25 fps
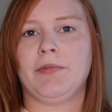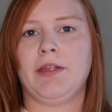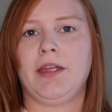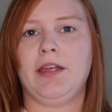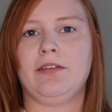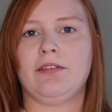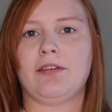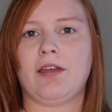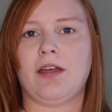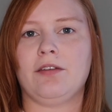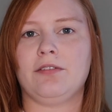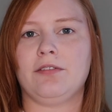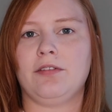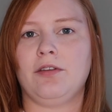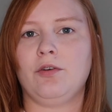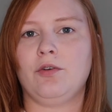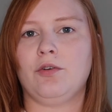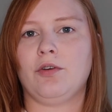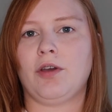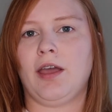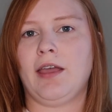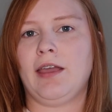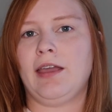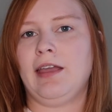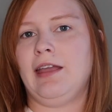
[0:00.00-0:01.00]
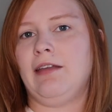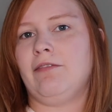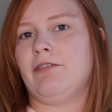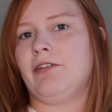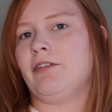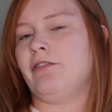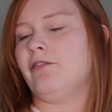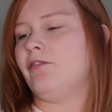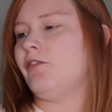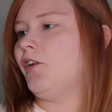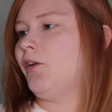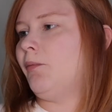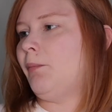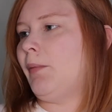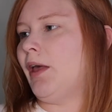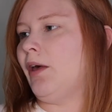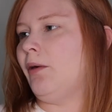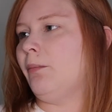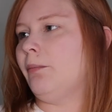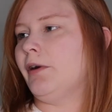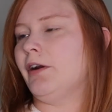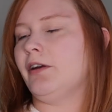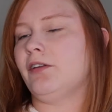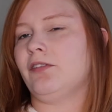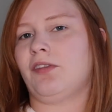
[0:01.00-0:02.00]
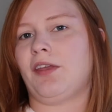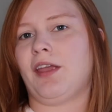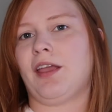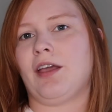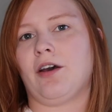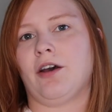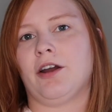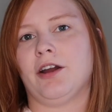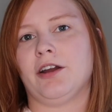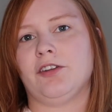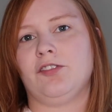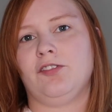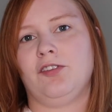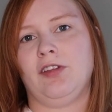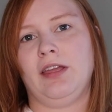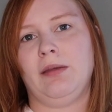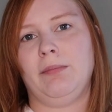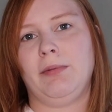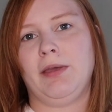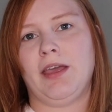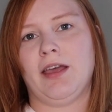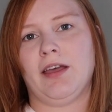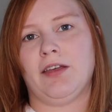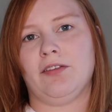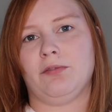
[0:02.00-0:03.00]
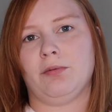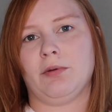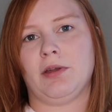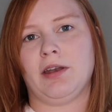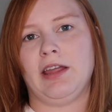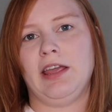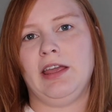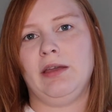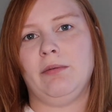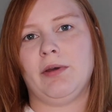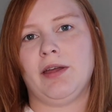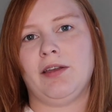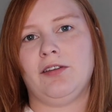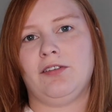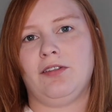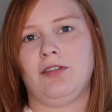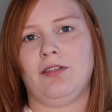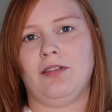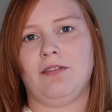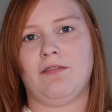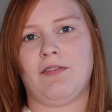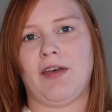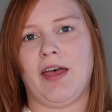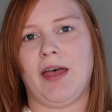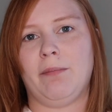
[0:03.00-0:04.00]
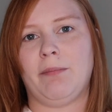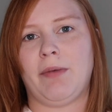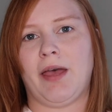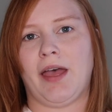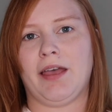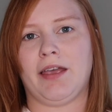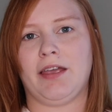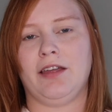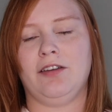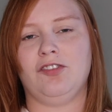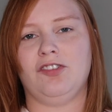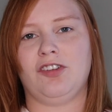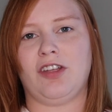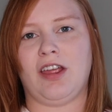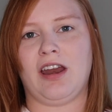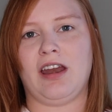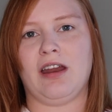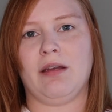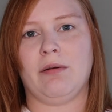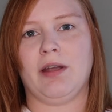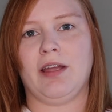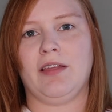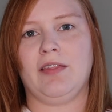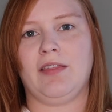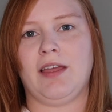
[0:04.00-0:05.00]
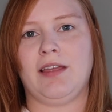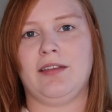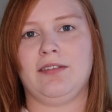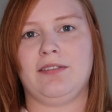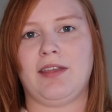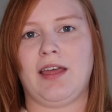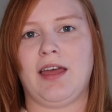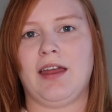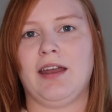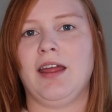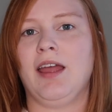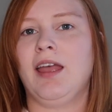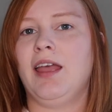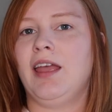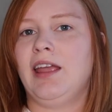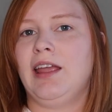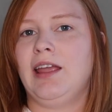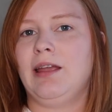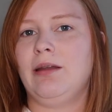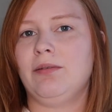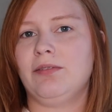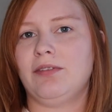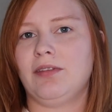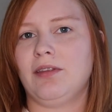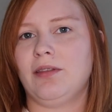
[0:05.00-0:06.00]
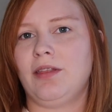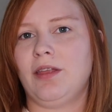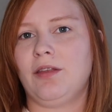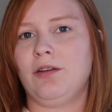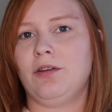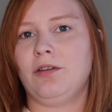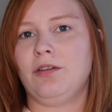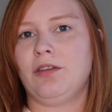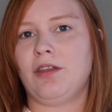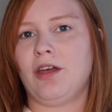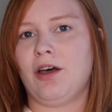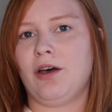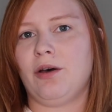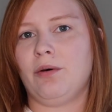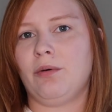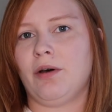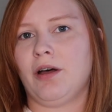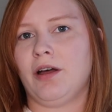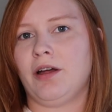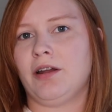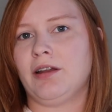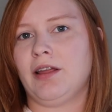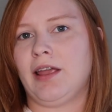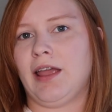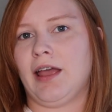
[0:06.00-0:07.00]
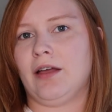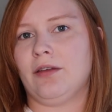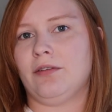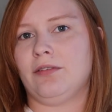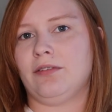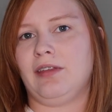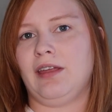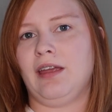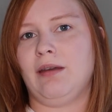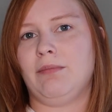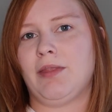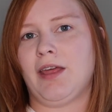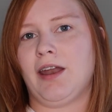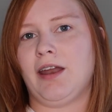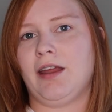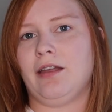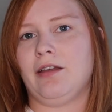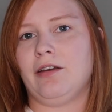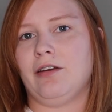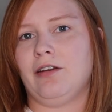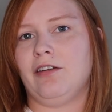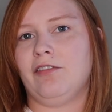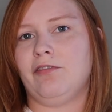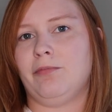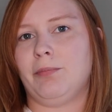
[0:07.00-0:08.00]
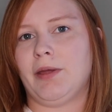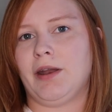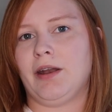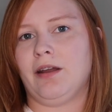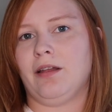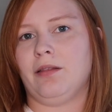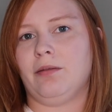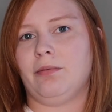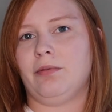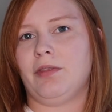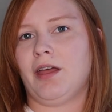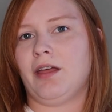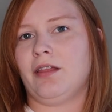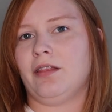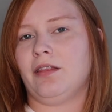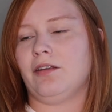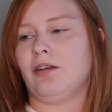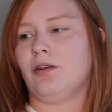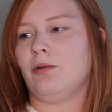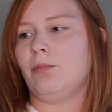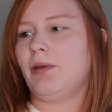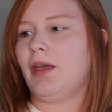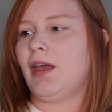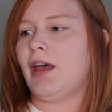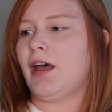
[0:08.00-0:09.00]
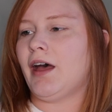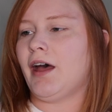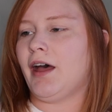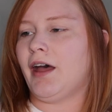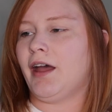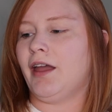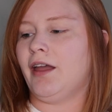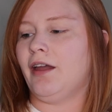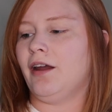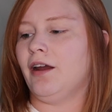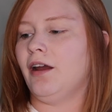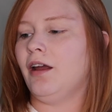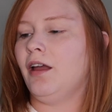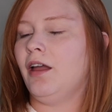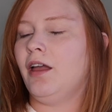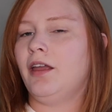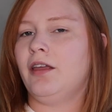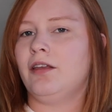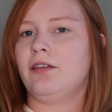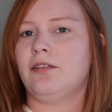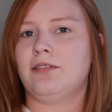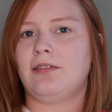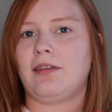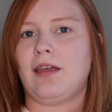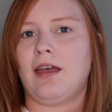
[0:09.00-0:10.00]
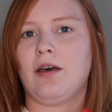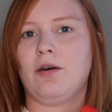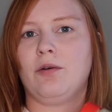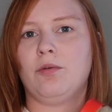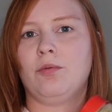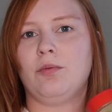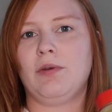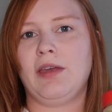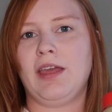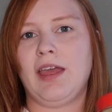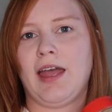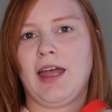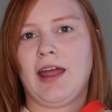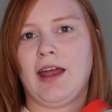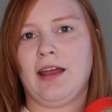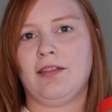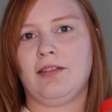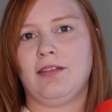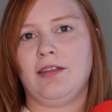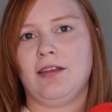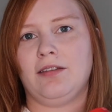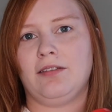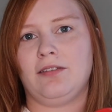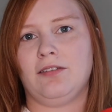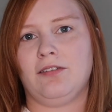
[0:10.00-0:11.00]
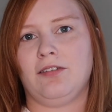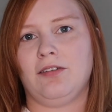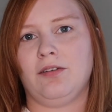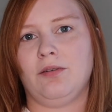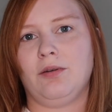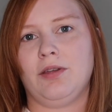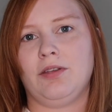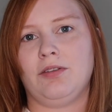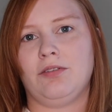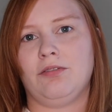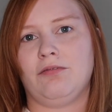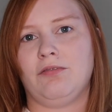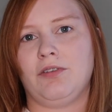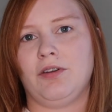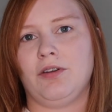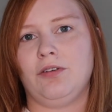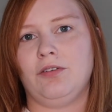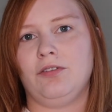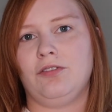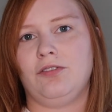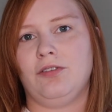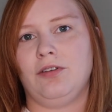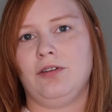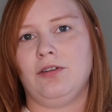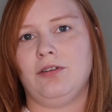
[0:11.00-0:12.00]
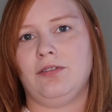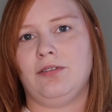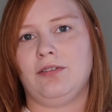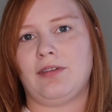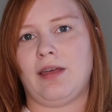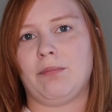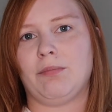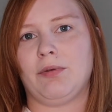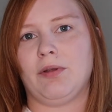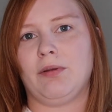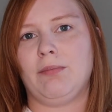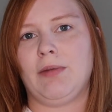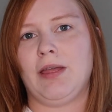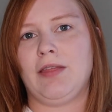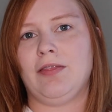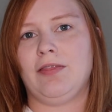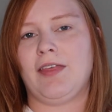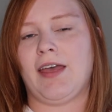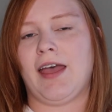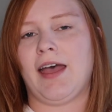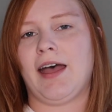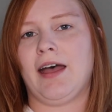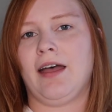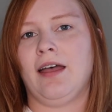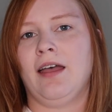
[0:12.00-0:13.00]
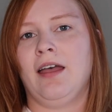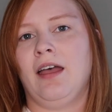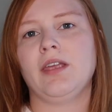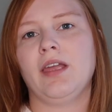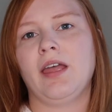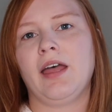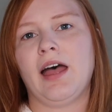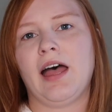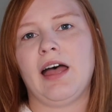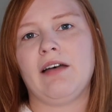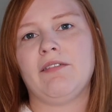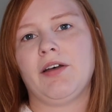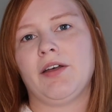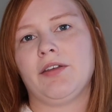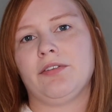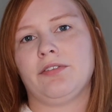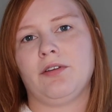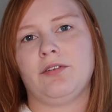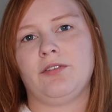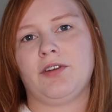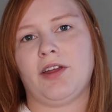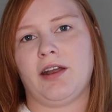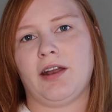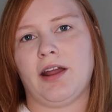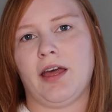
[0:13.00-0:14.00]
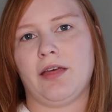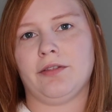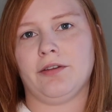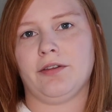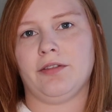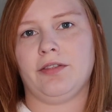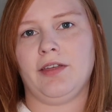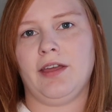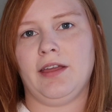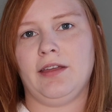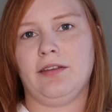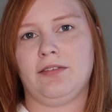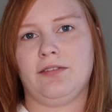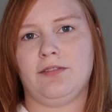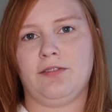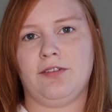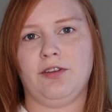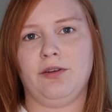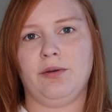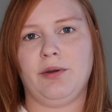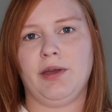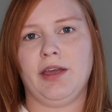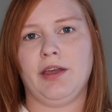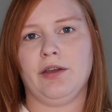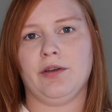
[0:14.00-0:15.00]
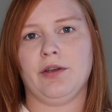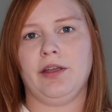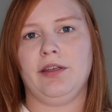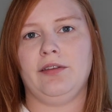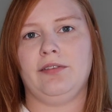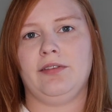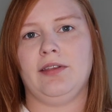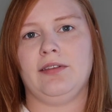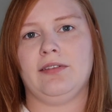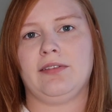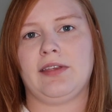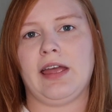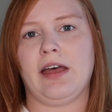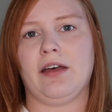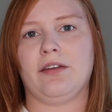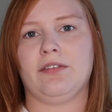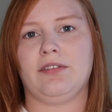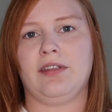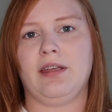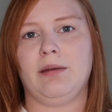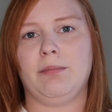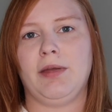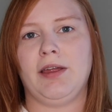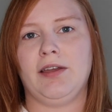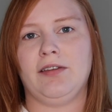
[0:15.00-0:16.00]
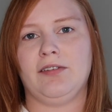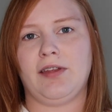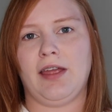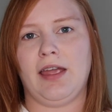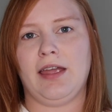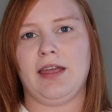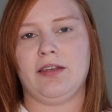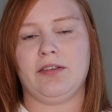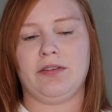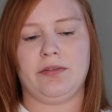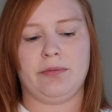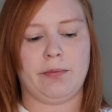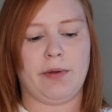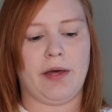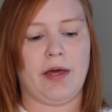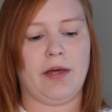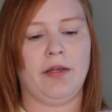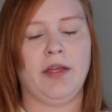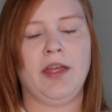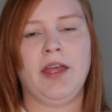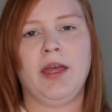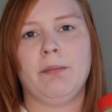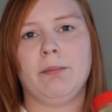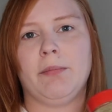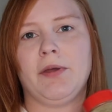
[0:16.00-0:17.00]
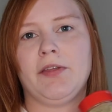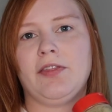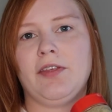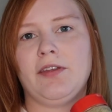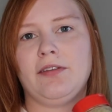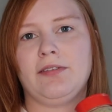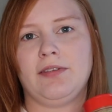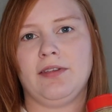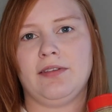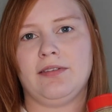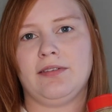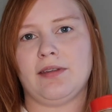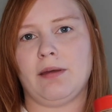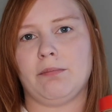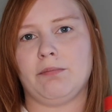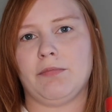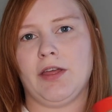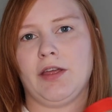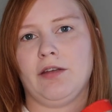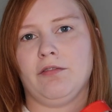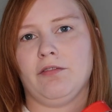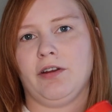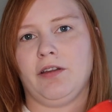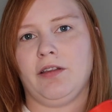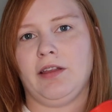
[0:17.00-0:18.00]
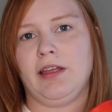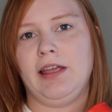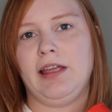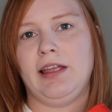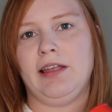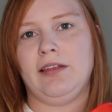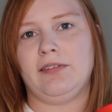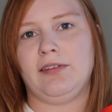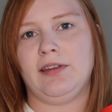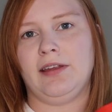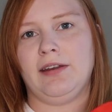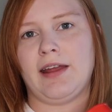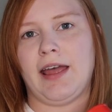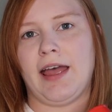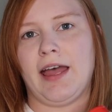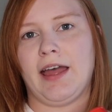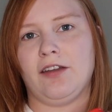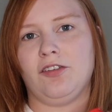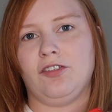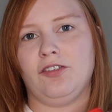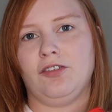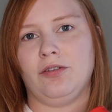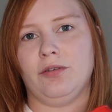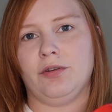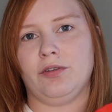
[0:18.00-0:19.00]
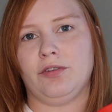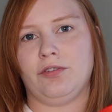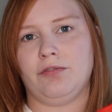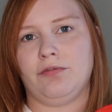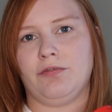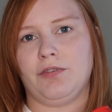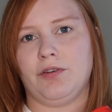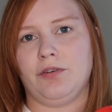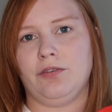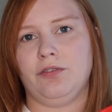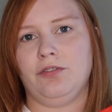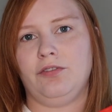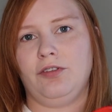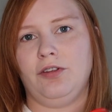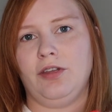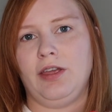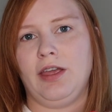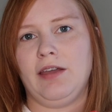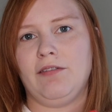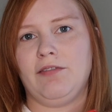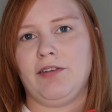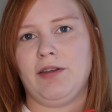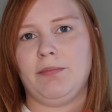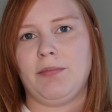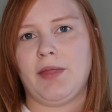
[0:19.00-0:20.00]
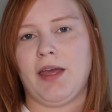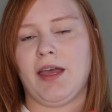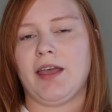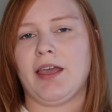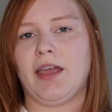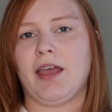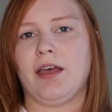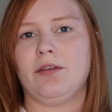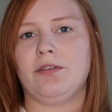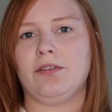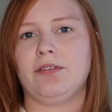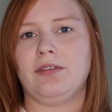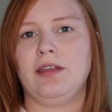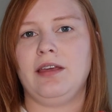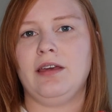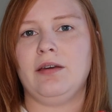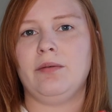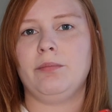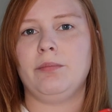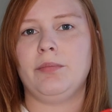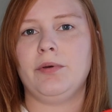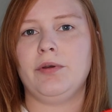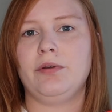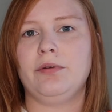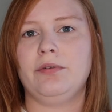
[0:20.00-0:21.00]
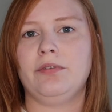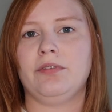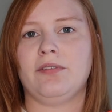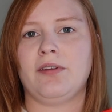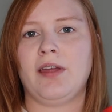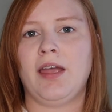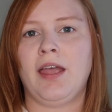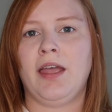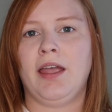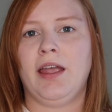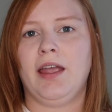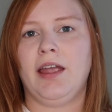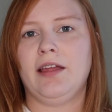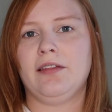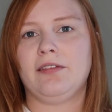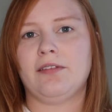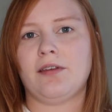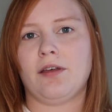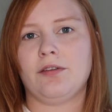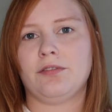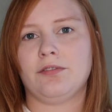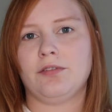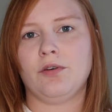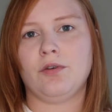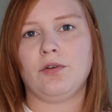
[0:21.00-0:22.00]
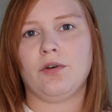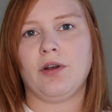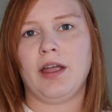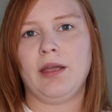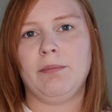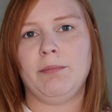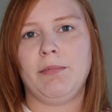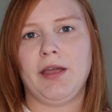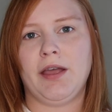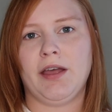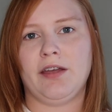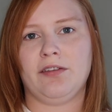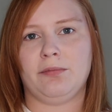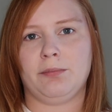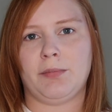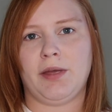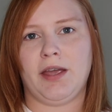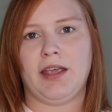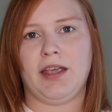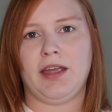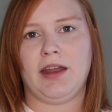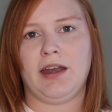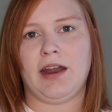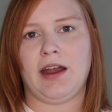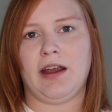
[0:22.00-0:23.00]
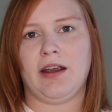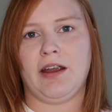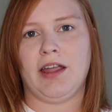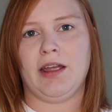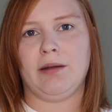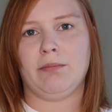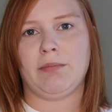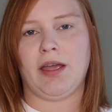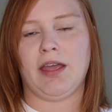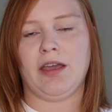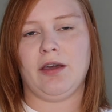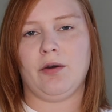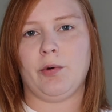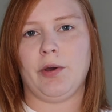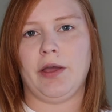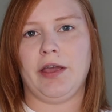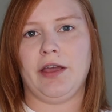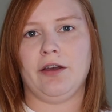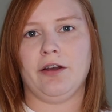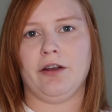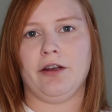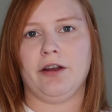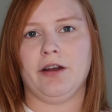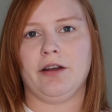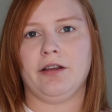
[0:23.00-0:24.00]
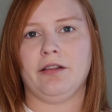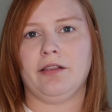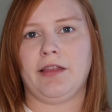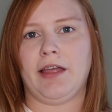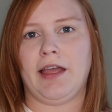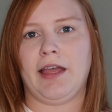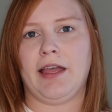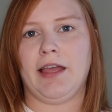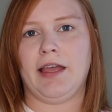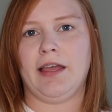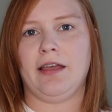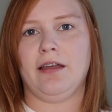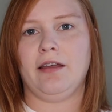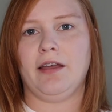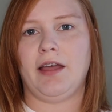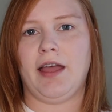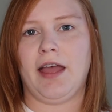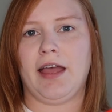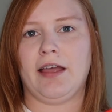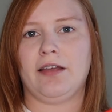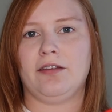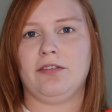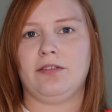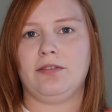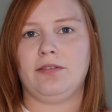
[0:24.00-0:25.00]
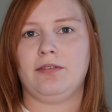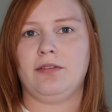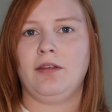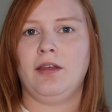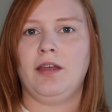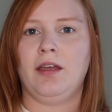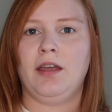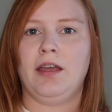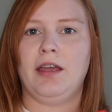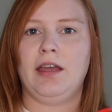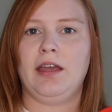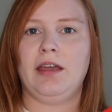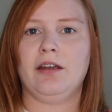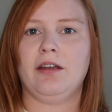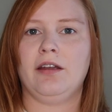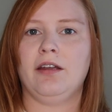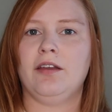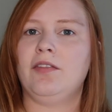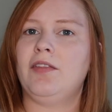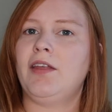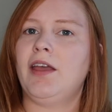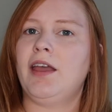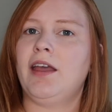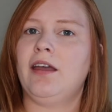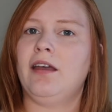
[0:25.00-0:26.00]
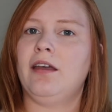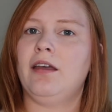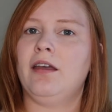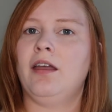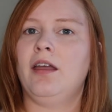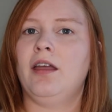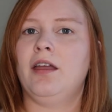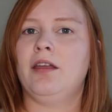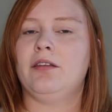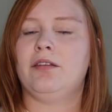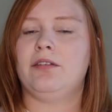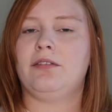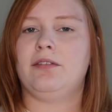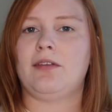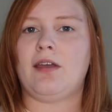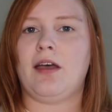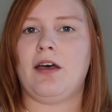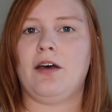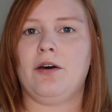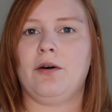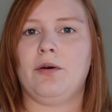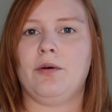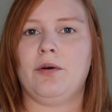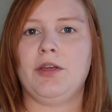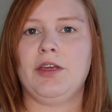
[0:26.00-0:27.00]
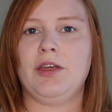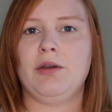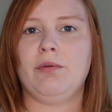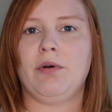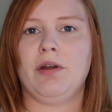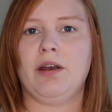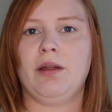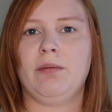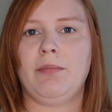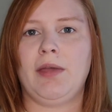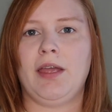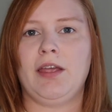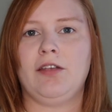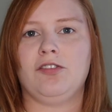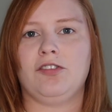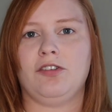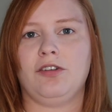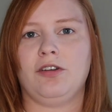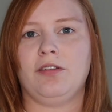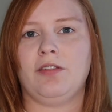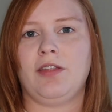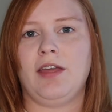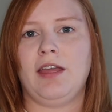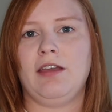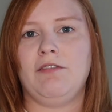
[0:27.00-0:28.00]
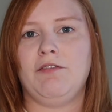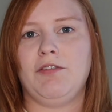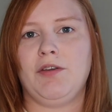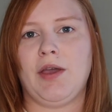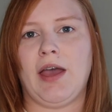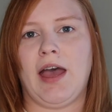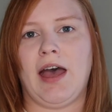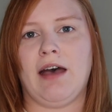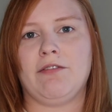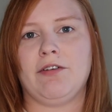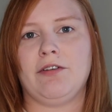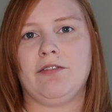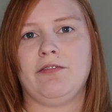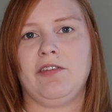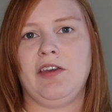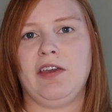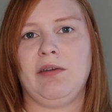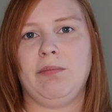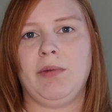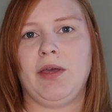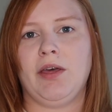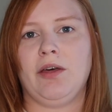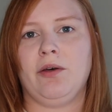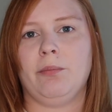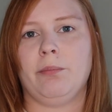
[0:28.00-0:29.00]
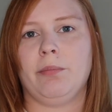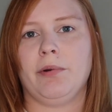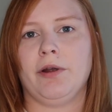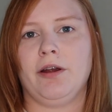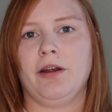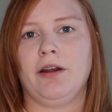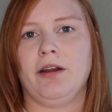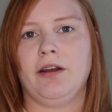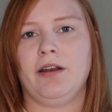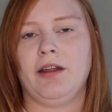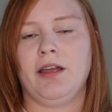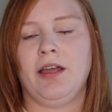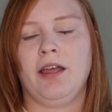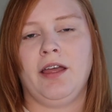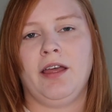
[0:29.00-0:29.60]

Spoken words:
It's also great even for male birds like Archie, because when he went to the vet back in January, they said he was a little low on calcium, that it could have been a little bit higher. So we add this to his food to supplement that. I've also done other things to increase his calcium intake as well, but this is something really easy to add to his food to give him that calcium boost. It's also great because my canary and my Quaker lay eggs here and there, so you want to make sure that if you have a female bird